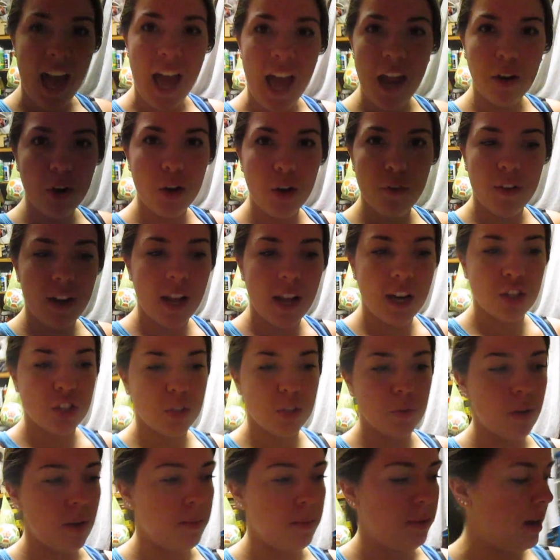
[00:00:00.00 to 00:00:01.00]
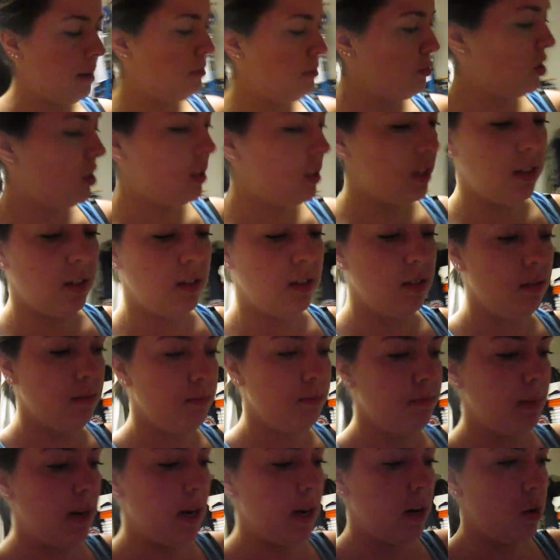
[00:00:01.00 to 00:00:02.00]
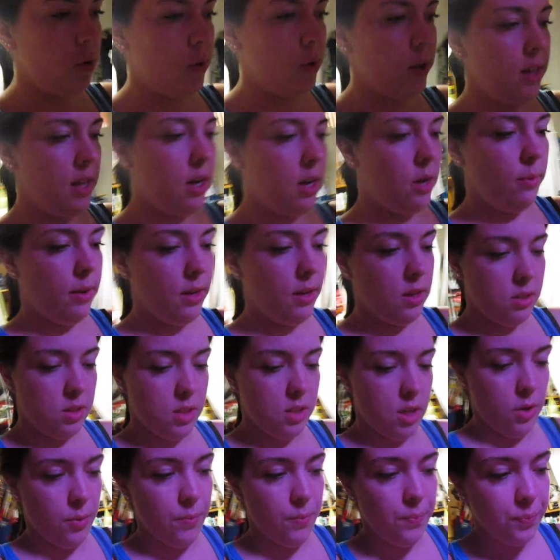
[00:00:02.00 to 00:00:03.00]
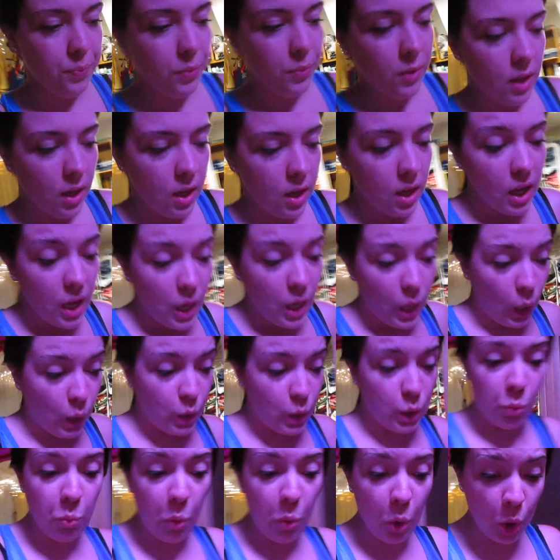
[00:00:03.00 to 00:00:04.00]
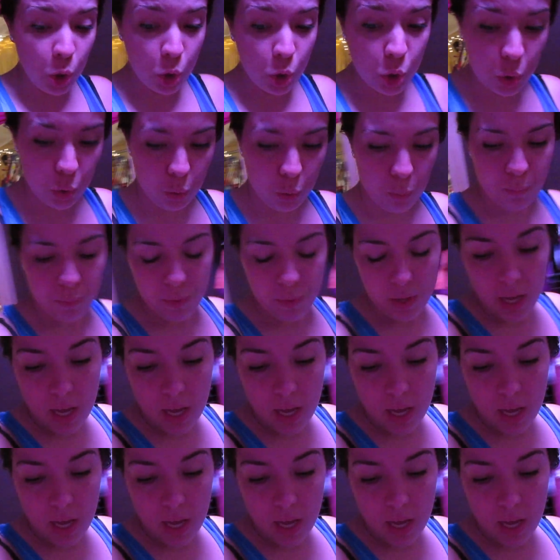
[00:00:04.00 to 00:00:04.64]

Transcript: I don't know if it actually will, but I'm just paranoid that it will, so I don't want it to.